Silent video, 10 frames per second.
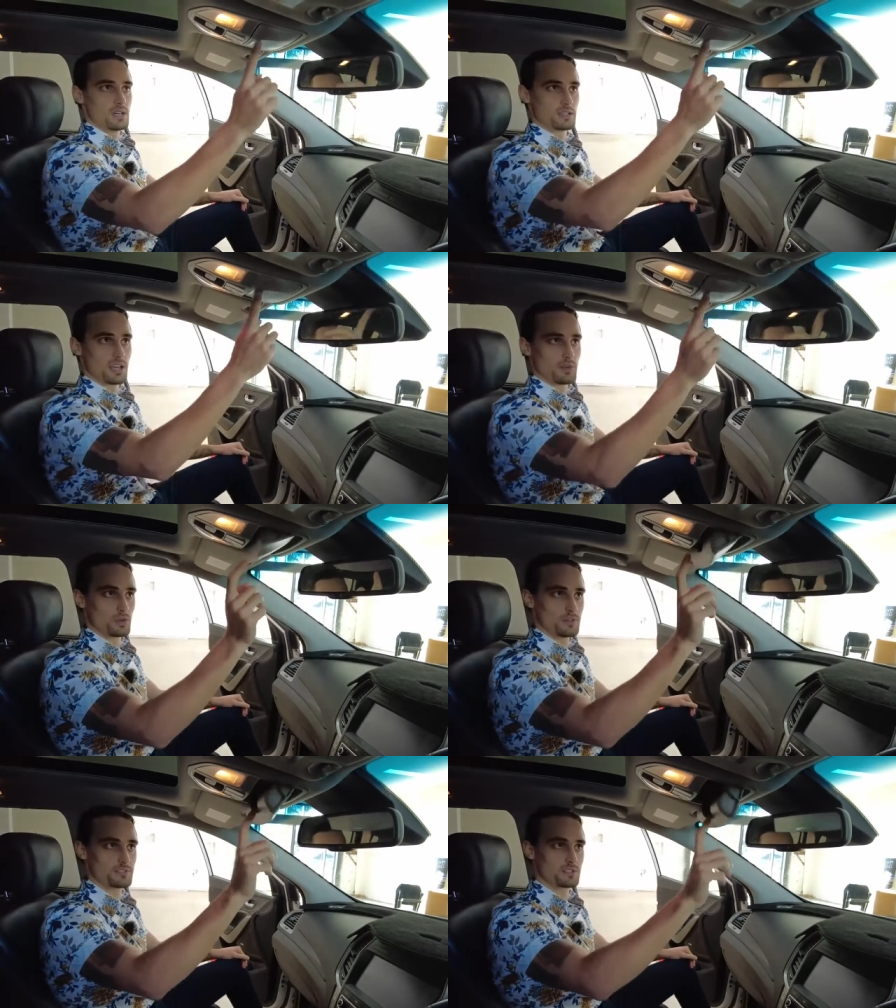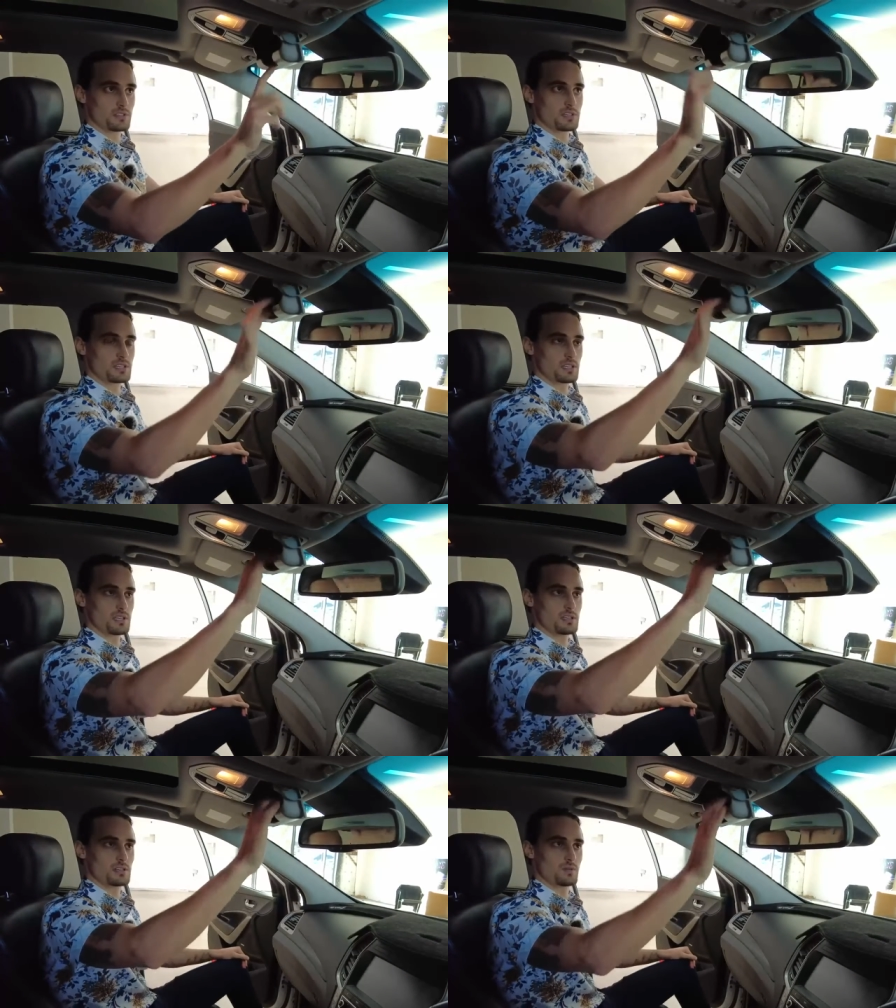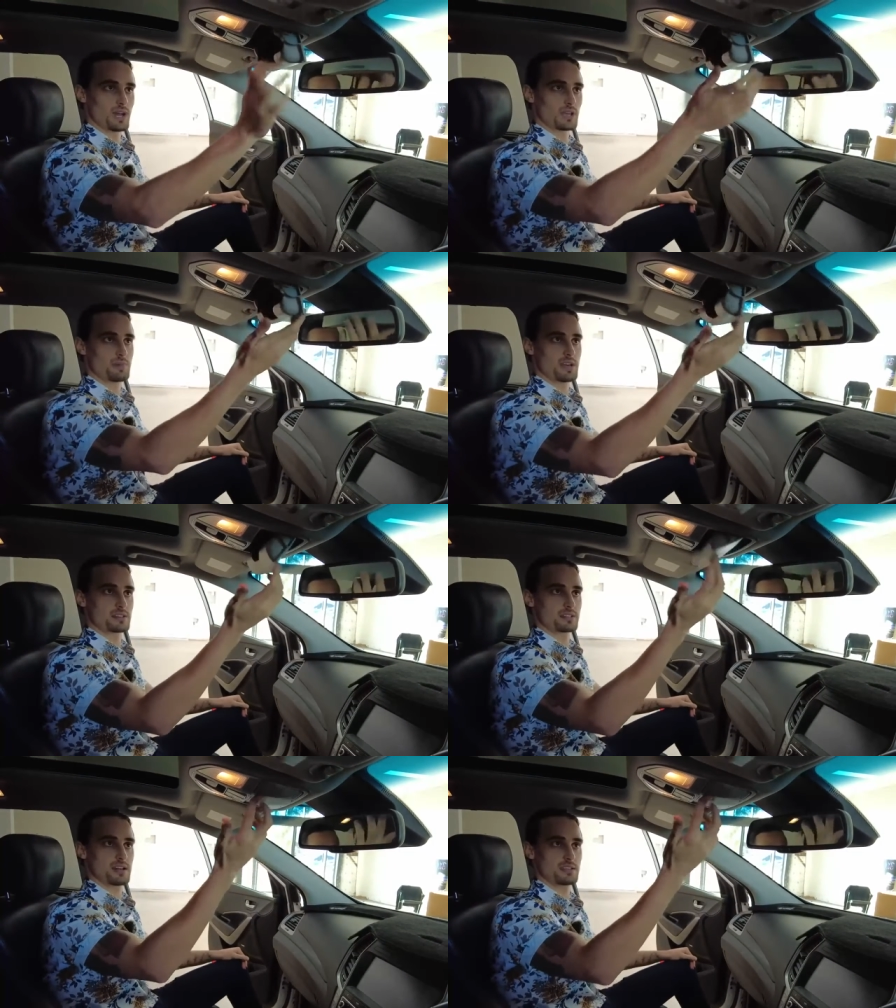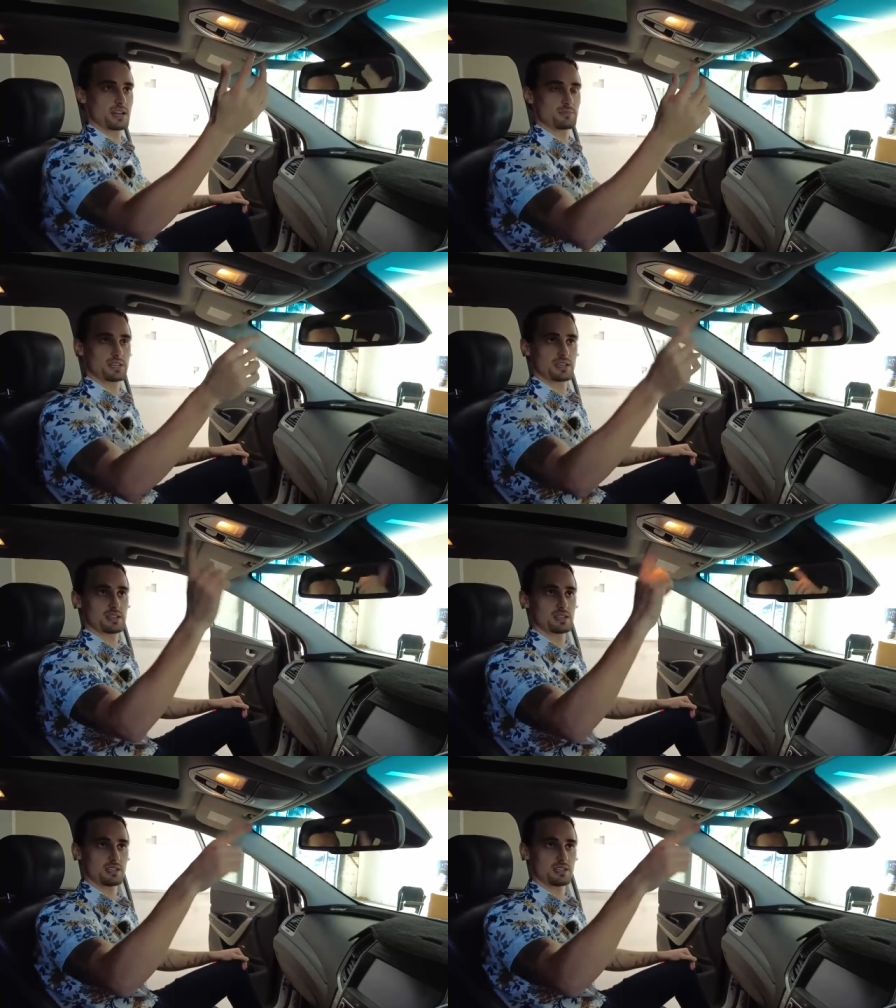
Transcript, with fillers: okay roof storage here whack a pair of sunnies up there